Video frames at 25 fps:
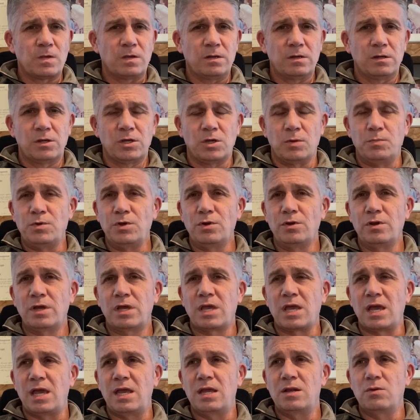
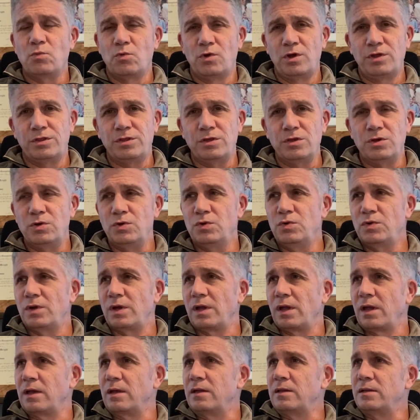communicate with you
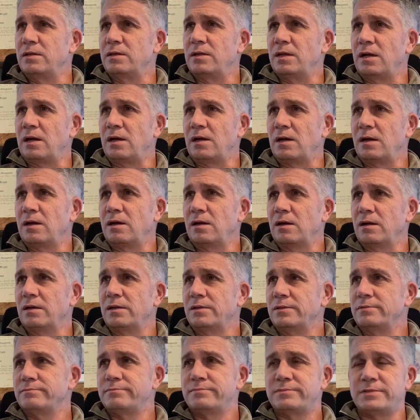
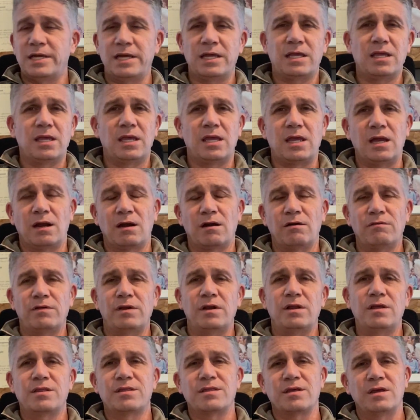in taking care of
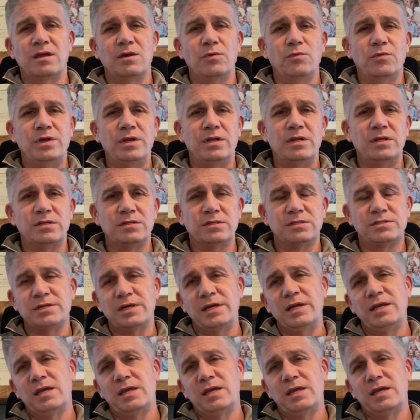anything we need to take